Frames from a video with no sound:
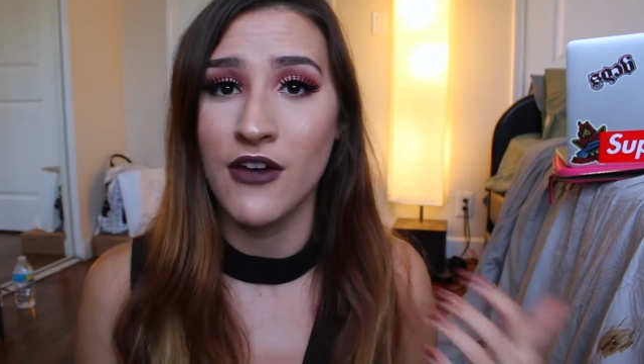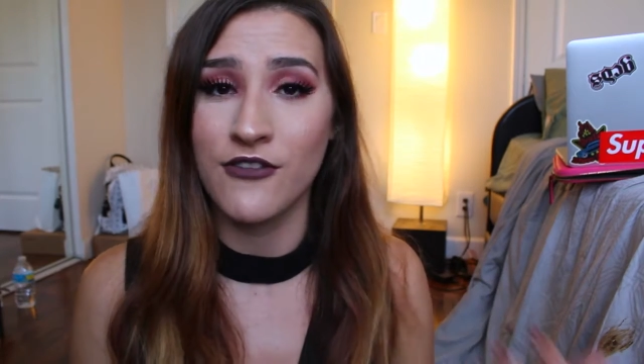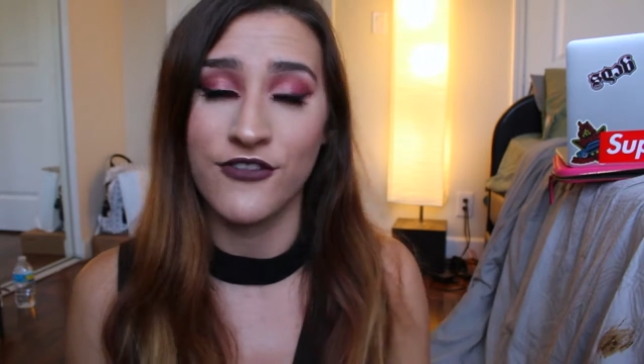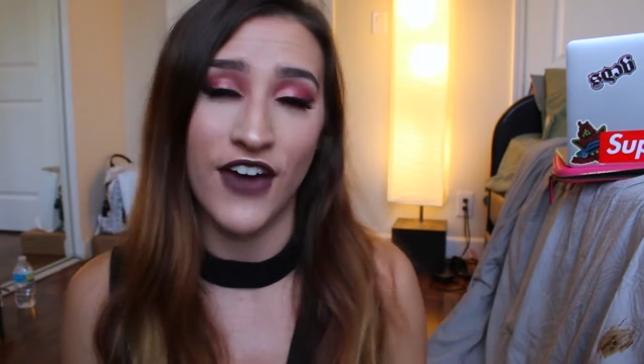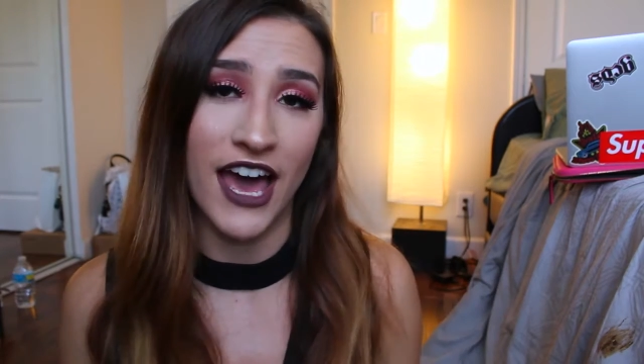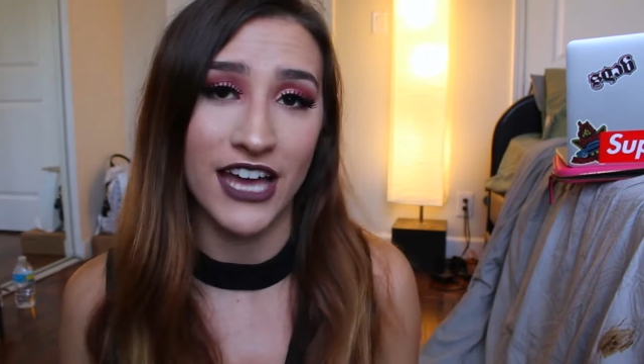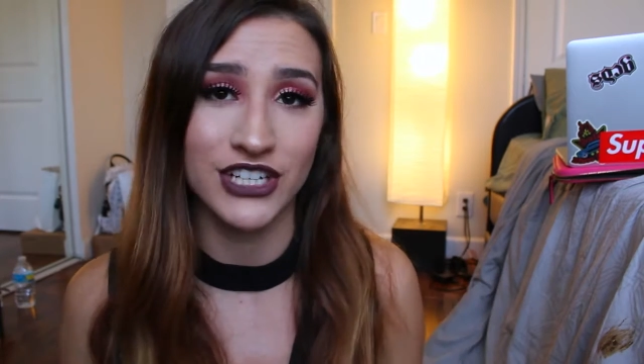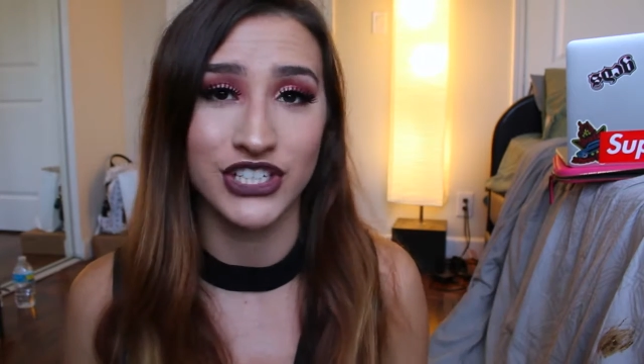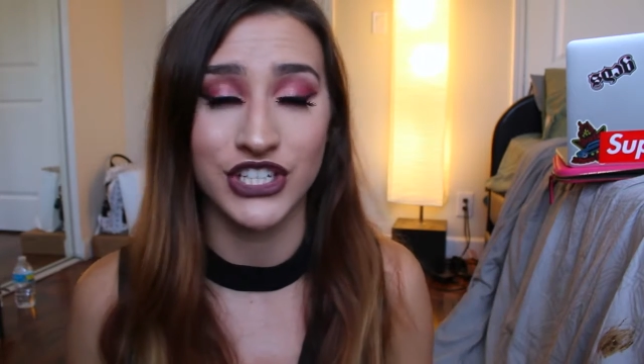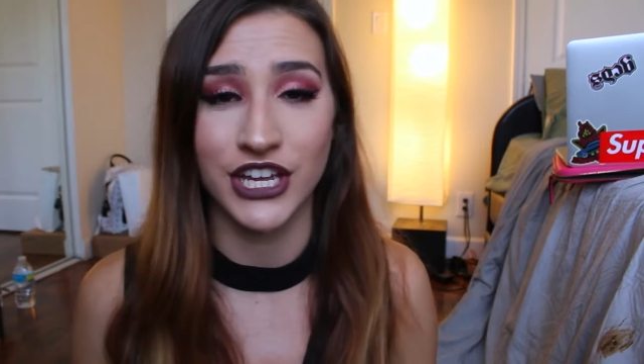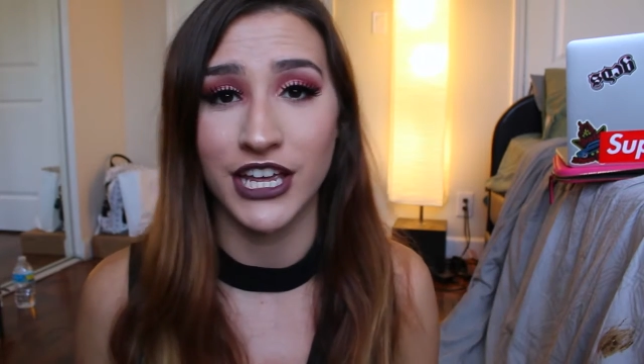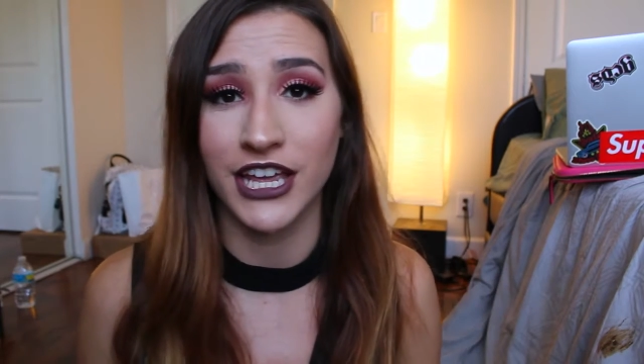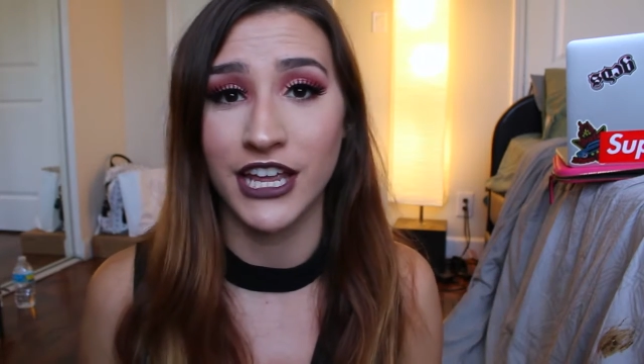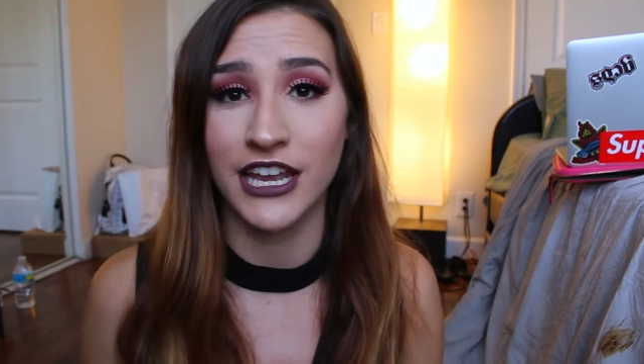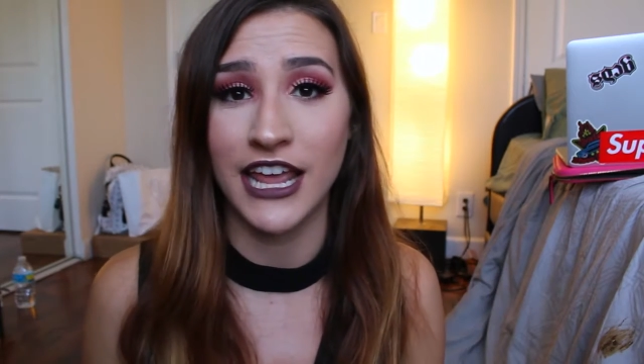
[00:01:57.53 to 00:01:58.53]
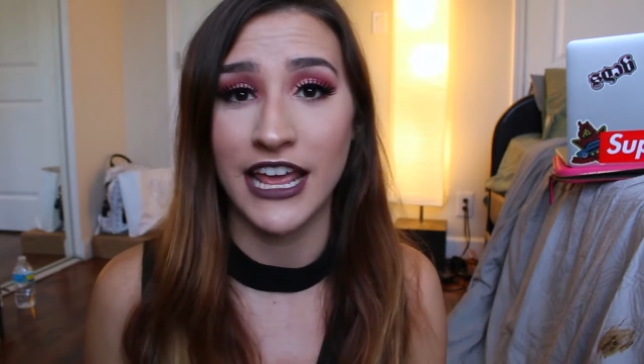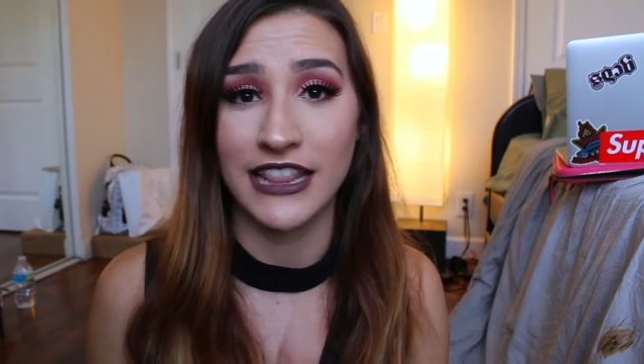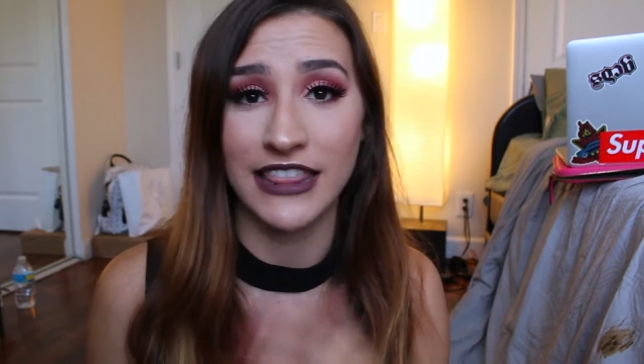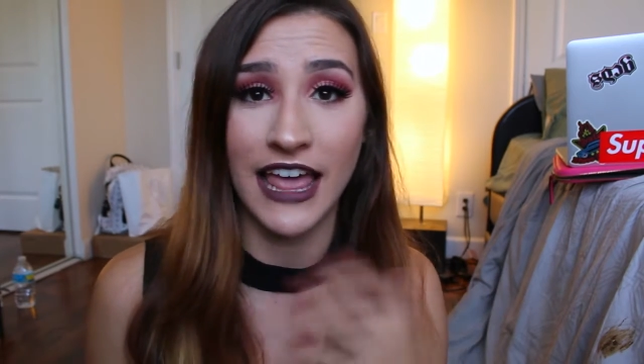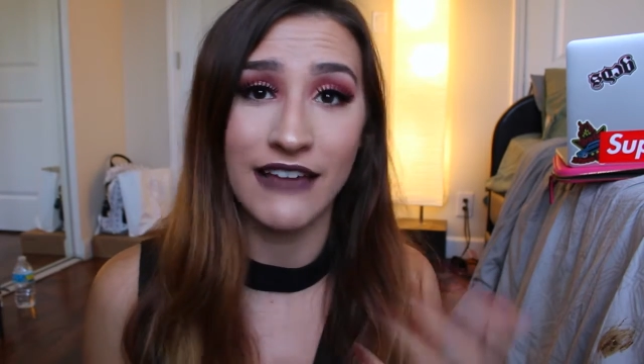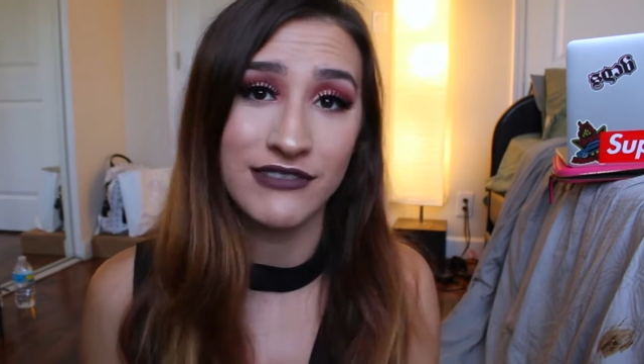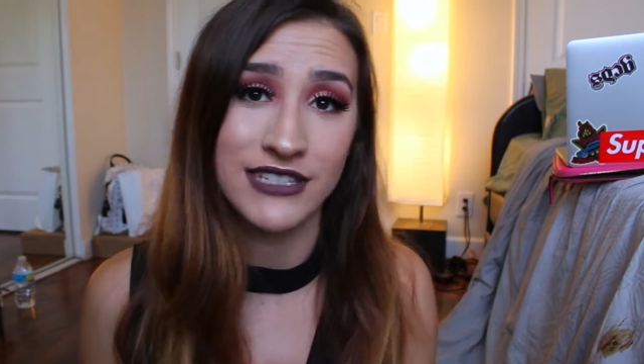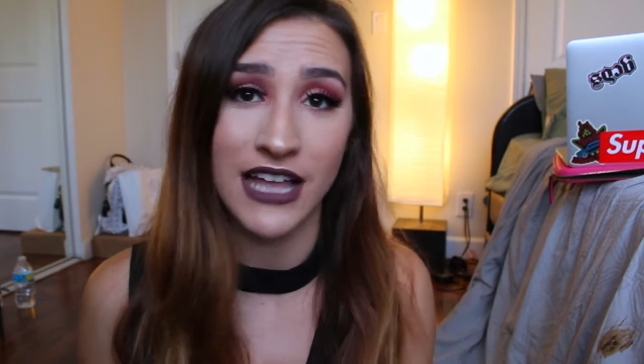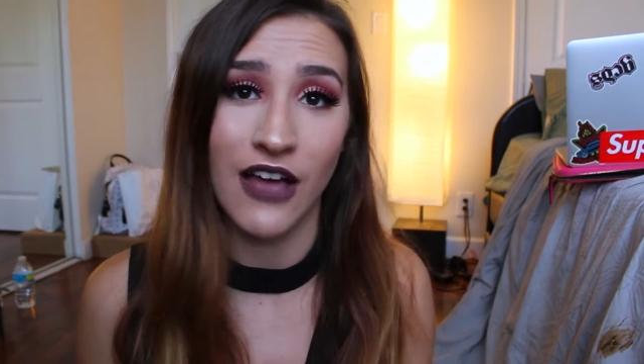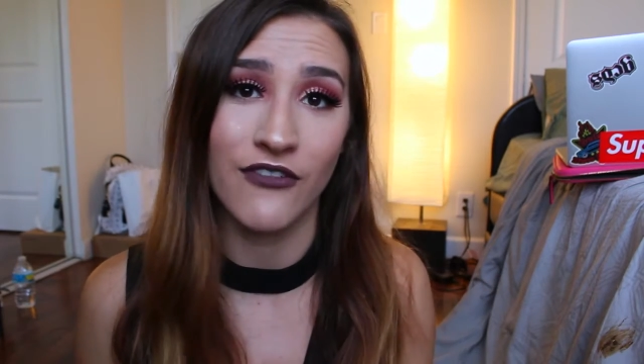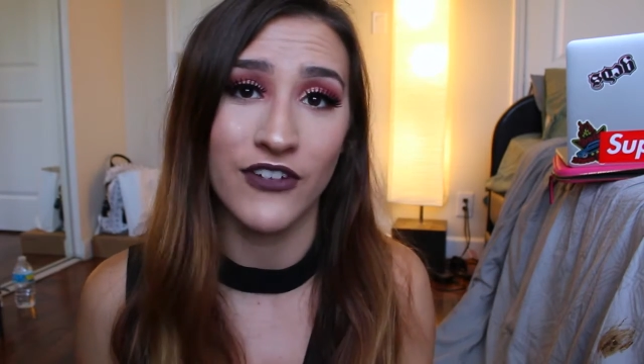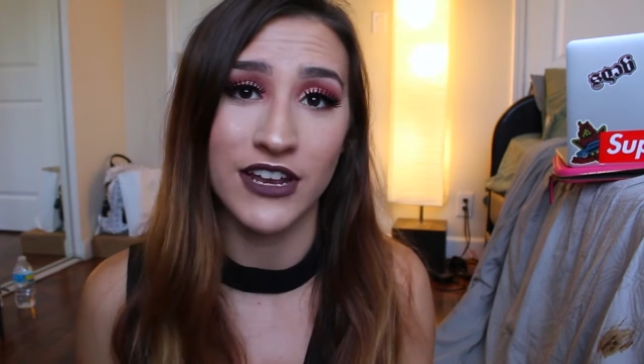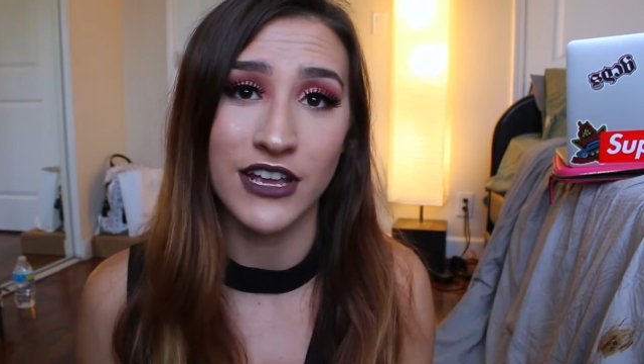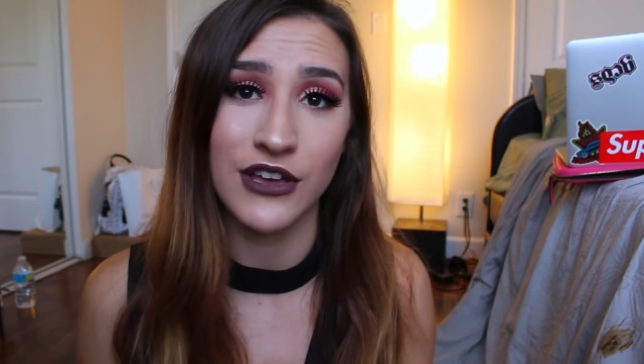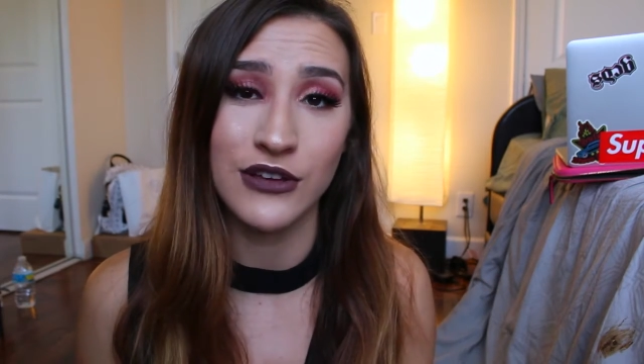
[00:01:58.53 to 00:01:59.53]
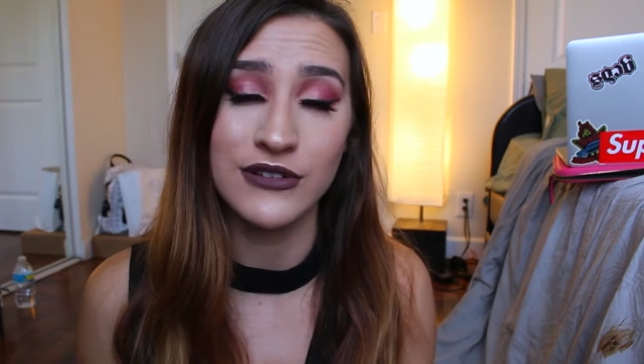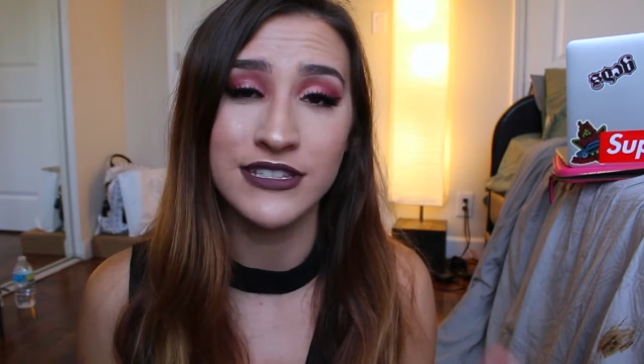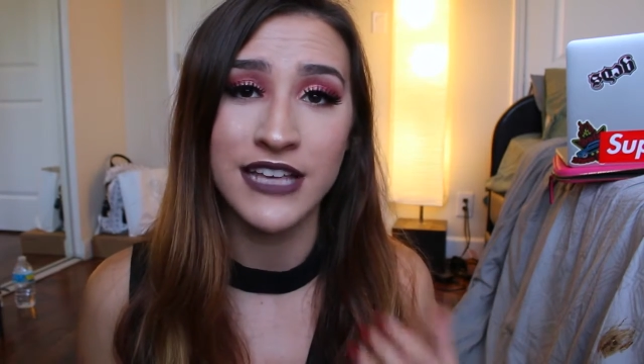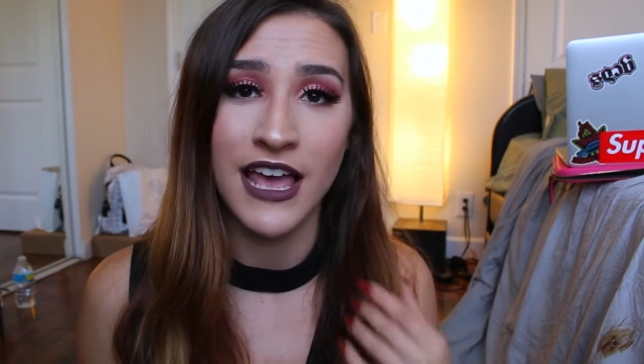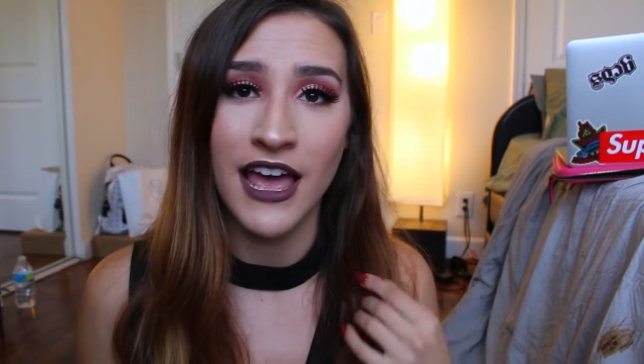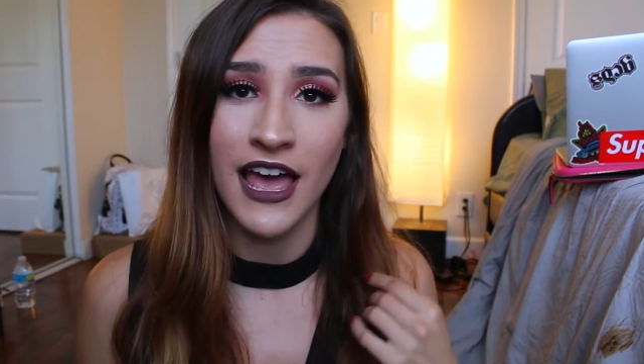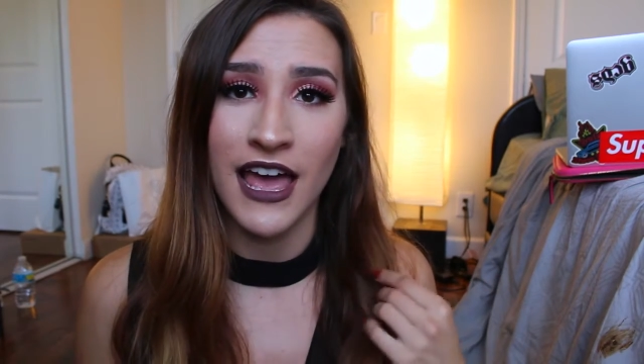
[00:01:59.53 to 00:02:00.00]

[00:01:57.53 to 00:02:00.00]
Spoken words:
fashion, and lifestyle videos.